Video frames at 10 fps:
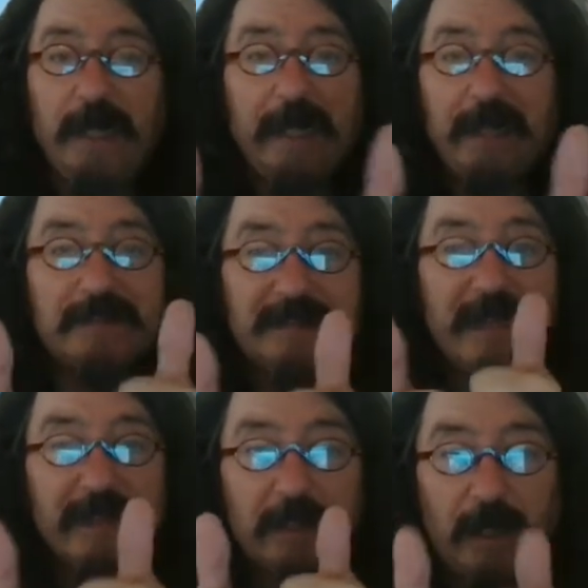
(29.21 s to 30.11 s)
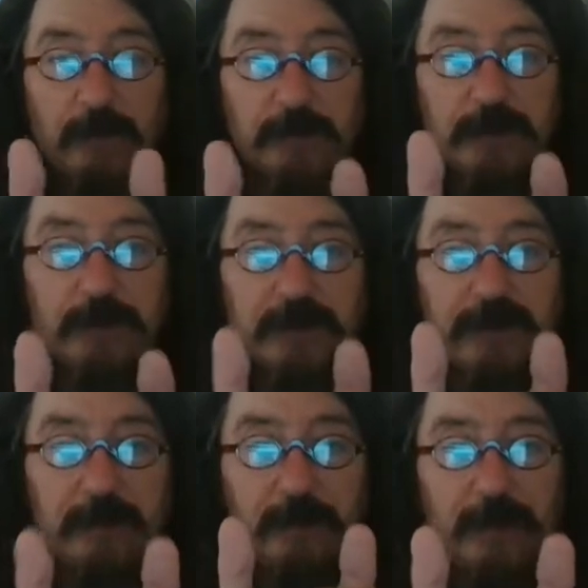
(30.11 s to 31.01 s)
It's their culture to
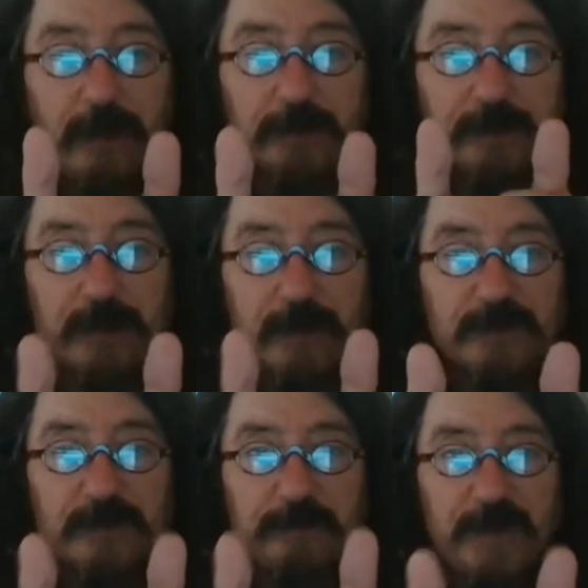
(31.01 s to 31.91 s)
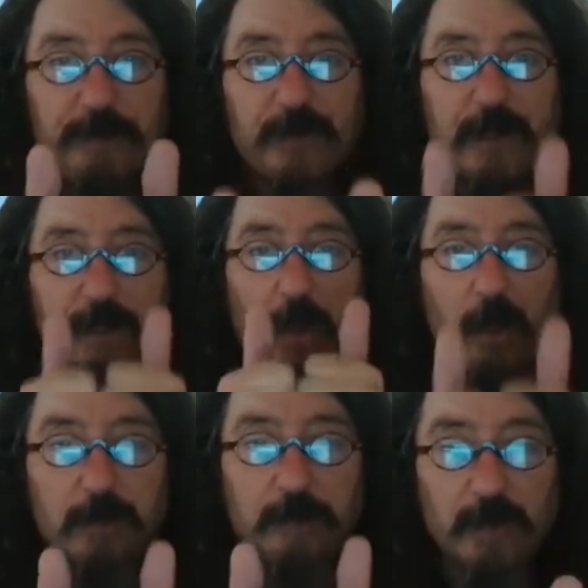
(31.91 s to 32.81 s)
kill large numbers of people in
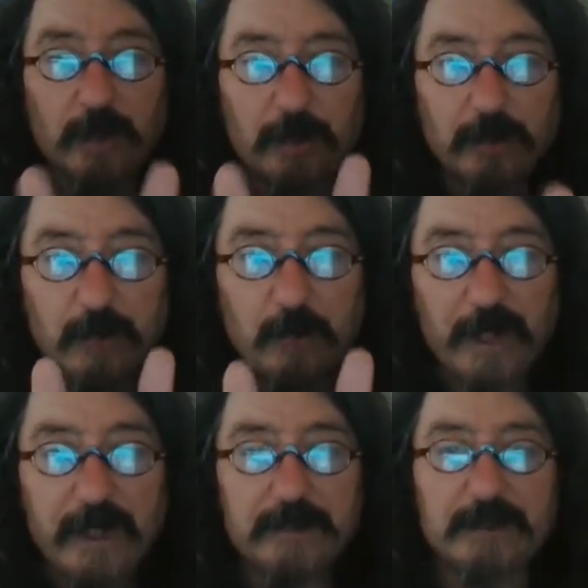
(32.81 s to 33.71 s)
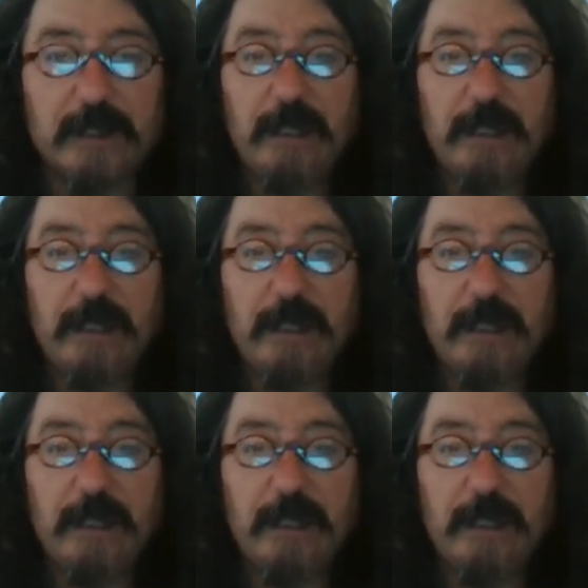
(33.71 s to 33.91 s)
horrible, horrible ways.